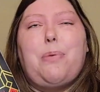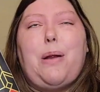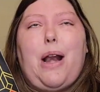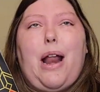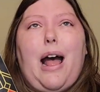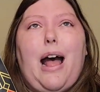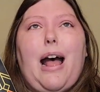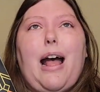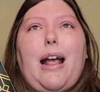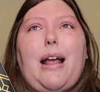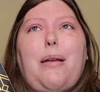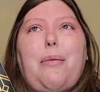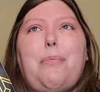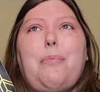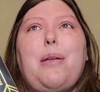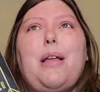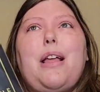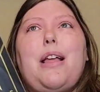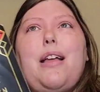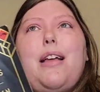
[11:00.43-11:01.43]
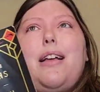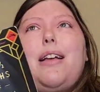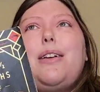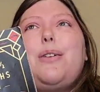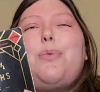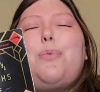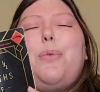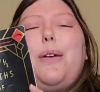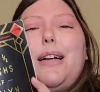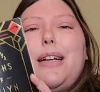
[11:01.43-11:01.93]
but I'm
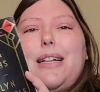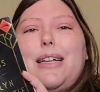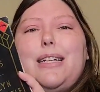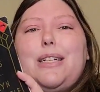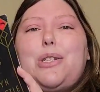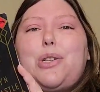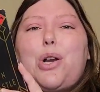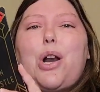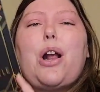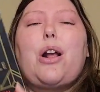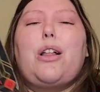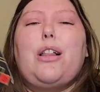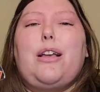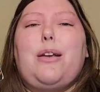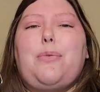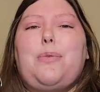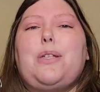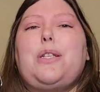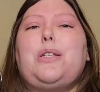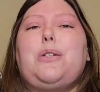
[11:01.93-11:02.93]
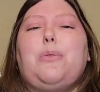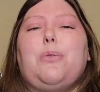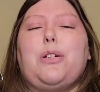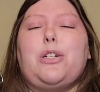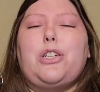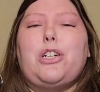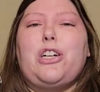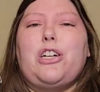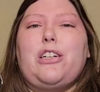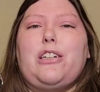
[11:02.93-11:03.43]
really struggling with Stuart
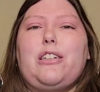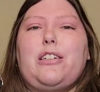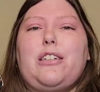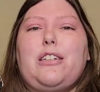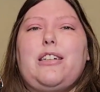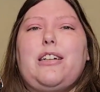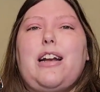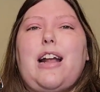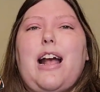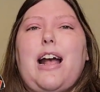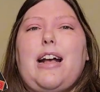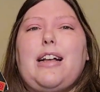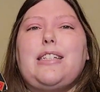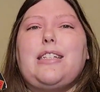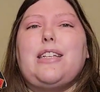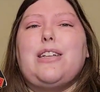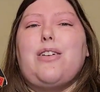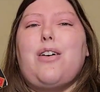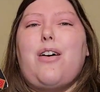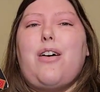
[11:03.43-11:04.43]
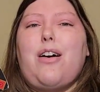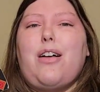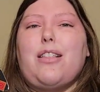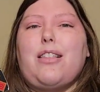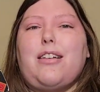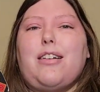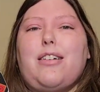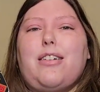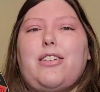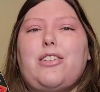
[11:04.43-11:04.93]
Turton as an
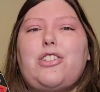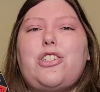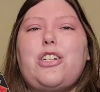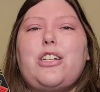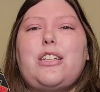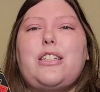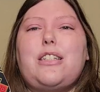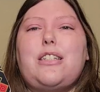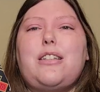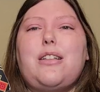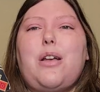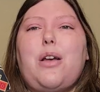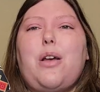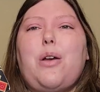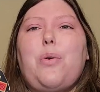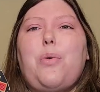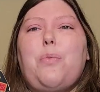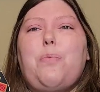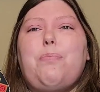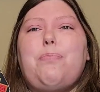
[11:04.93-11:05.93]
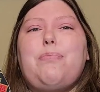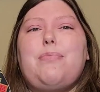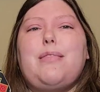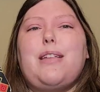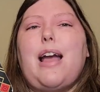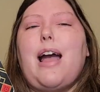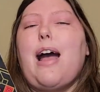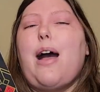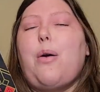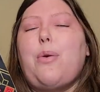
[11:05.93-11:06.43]
author. Just
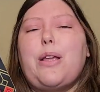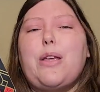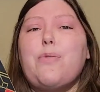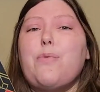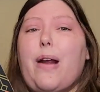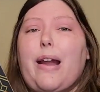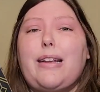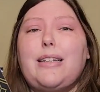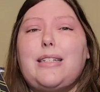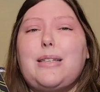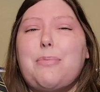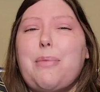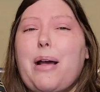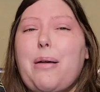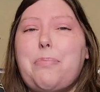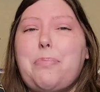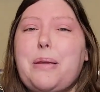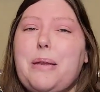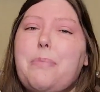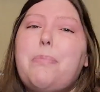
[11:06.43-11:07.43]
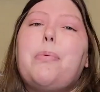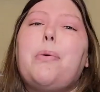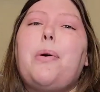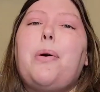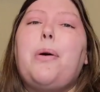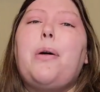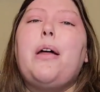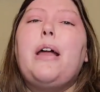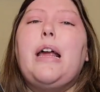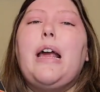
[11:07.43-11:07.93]
how he writes about
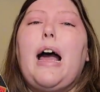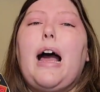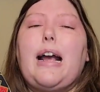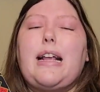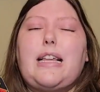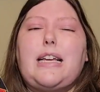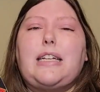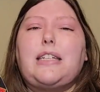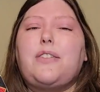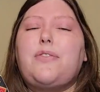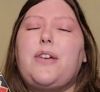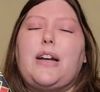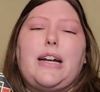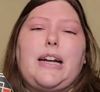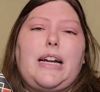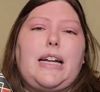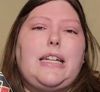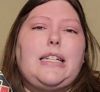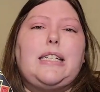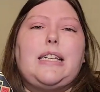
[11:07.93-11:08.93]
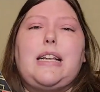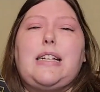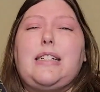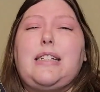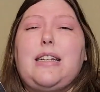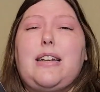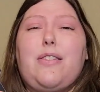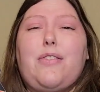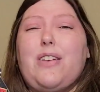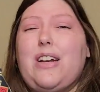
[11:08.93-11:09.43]
people, I think, is very
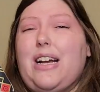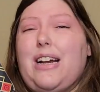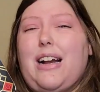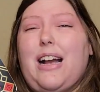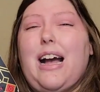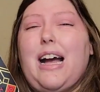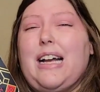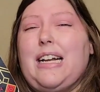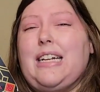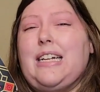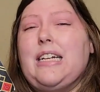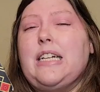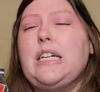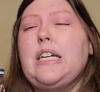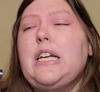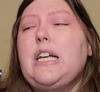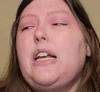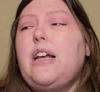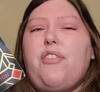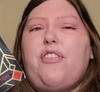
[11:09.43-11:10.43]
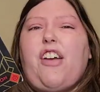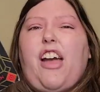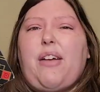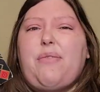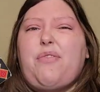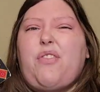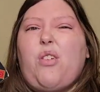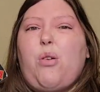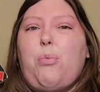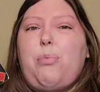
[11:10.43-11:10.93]
insensitive and unkind. The fat
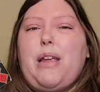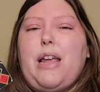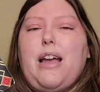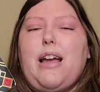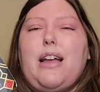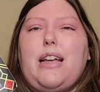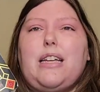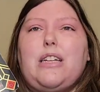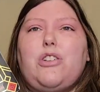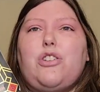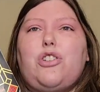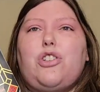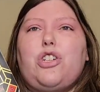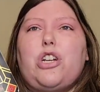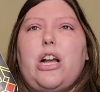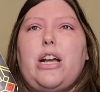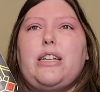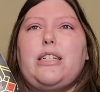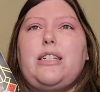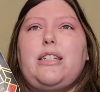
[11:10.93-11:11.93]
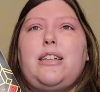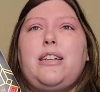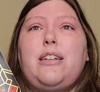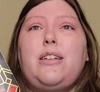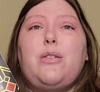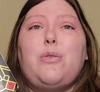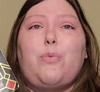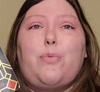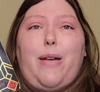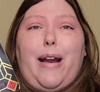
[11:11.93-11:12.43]
phobia is just
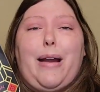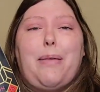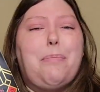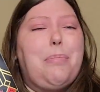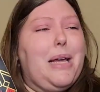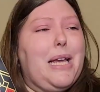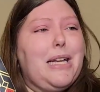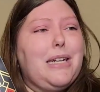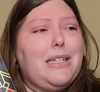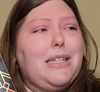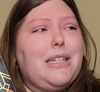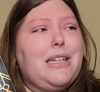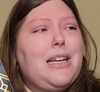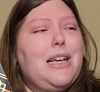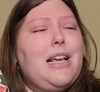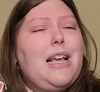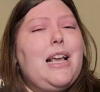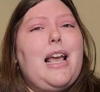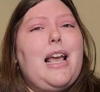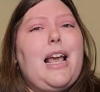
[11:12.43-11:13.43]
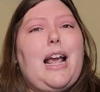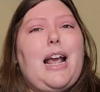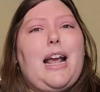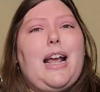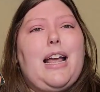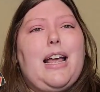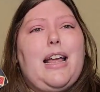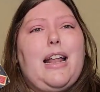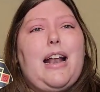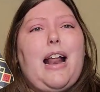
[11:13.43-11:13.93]
rampant.
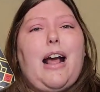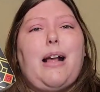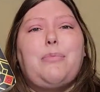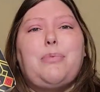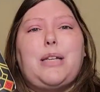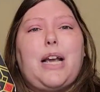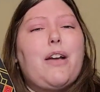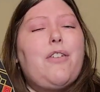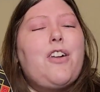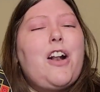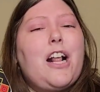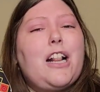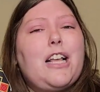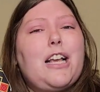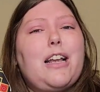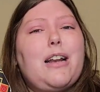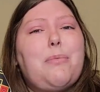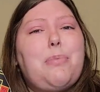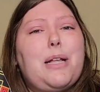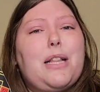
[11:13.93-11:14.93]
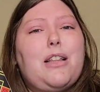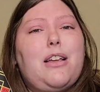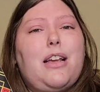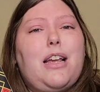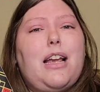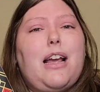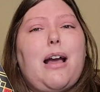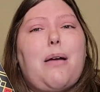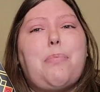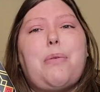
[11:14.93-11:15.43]
And I'm definitely going to be
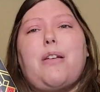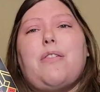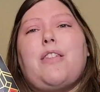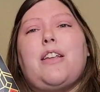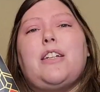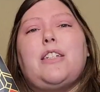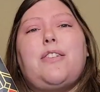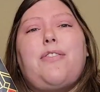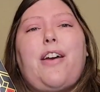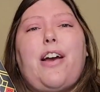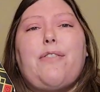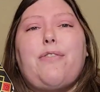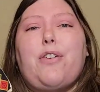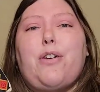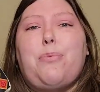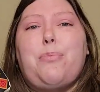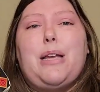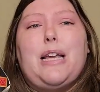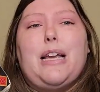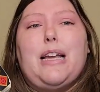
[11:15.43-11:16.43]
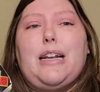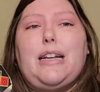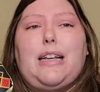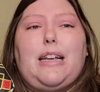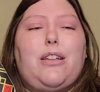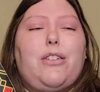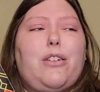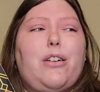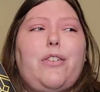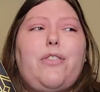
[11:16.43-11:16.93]
looking up if there's fat phobia in
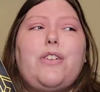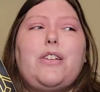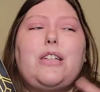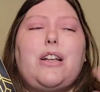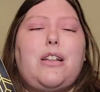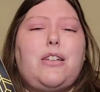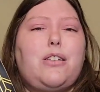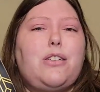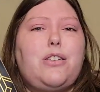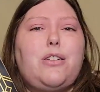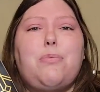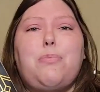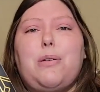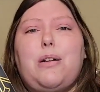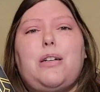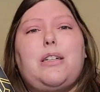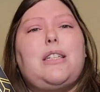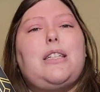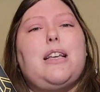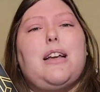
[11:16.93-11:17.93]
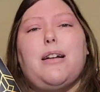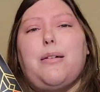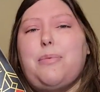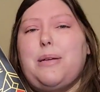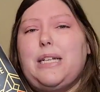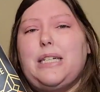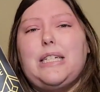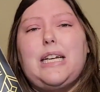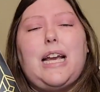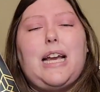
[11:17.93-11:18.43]
either of his other 2 books. They're
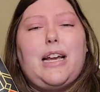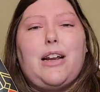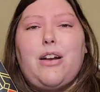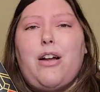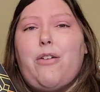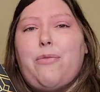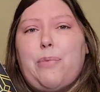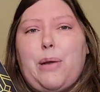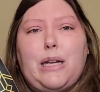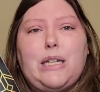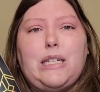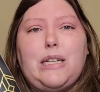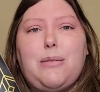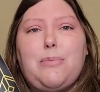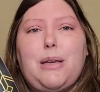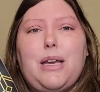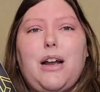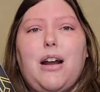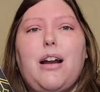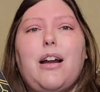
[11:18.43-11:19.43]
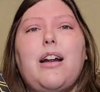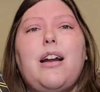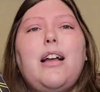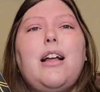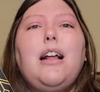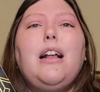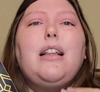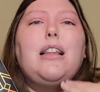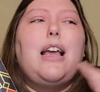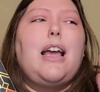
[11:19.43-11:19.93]
being taken off my TBR.
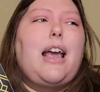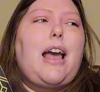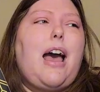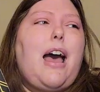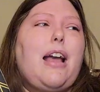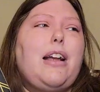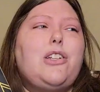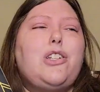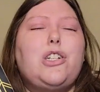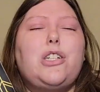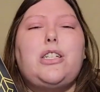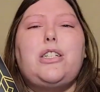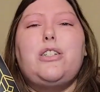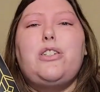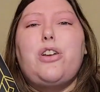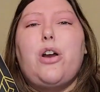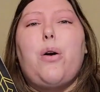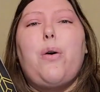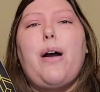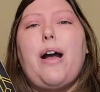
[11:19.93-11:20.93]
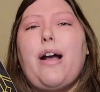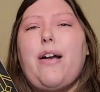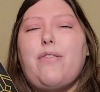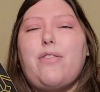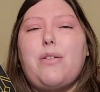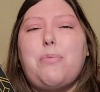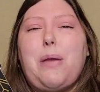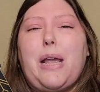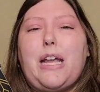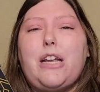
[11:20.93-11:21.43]
Like, I just don't have
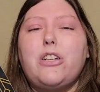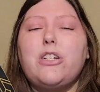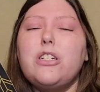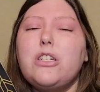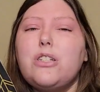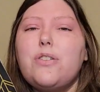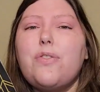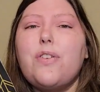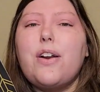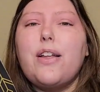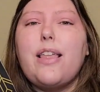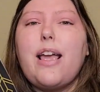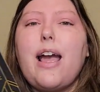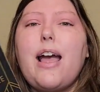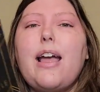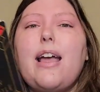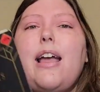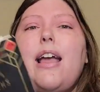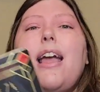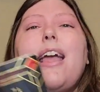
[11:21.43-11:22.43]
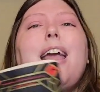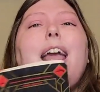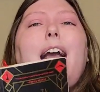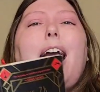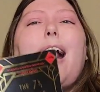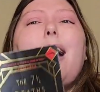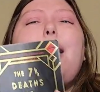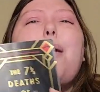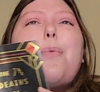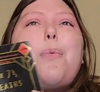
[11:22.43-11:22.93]
the patience for that.
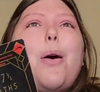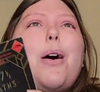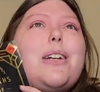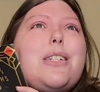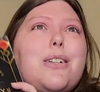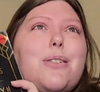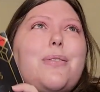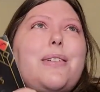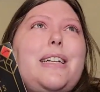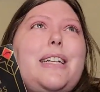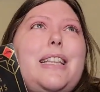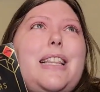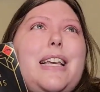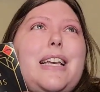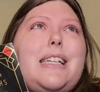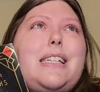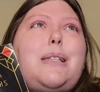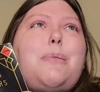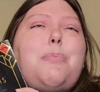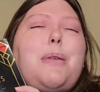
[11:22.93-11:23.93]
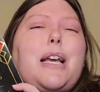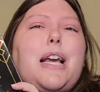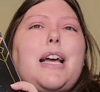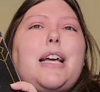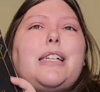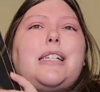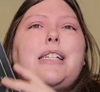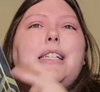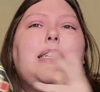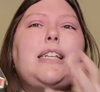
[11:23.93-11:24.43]
And I want to read this
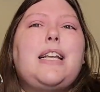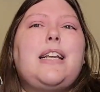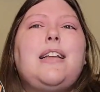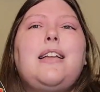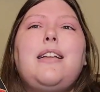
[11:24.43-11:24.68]
because